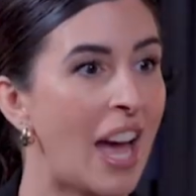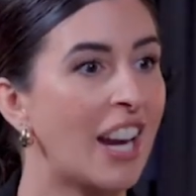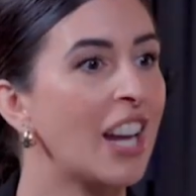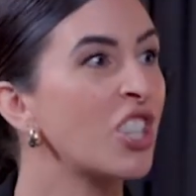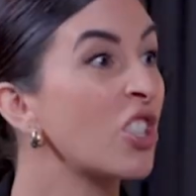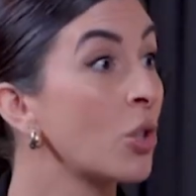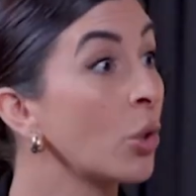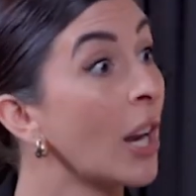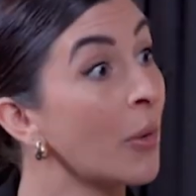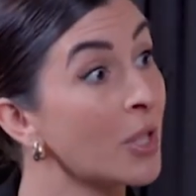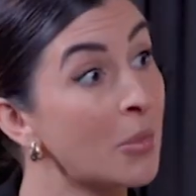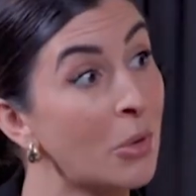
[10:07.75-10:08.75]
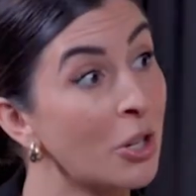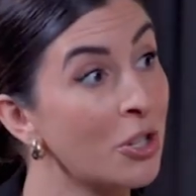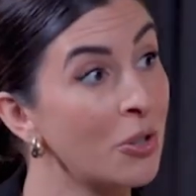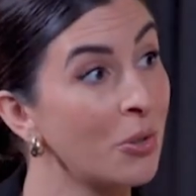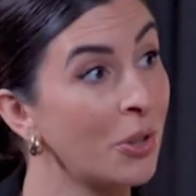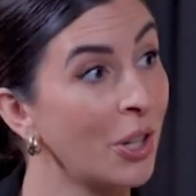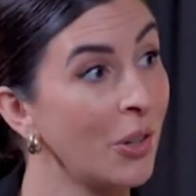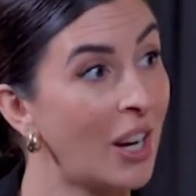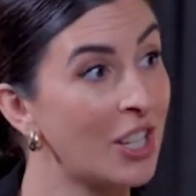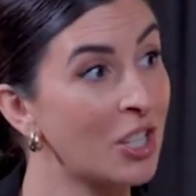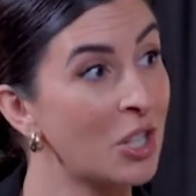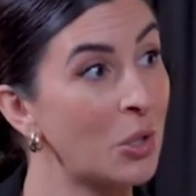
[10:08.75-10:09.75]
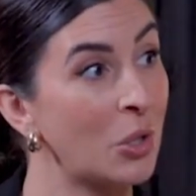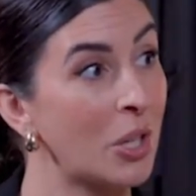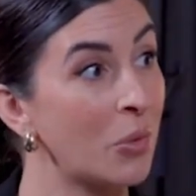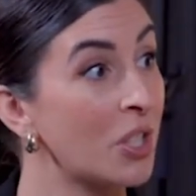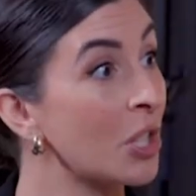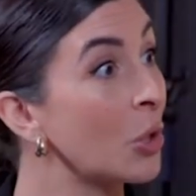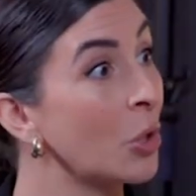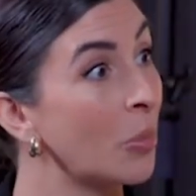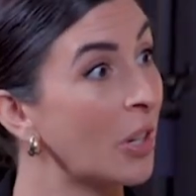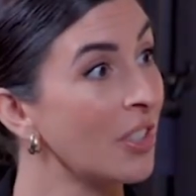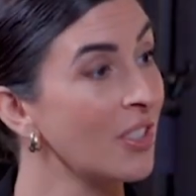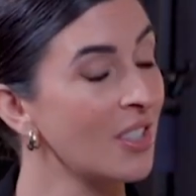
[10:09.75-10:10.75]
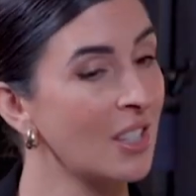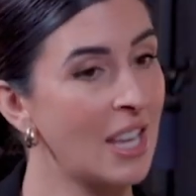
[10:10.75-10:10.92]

And I just thought I was emotional though. I just thought it was the hormones.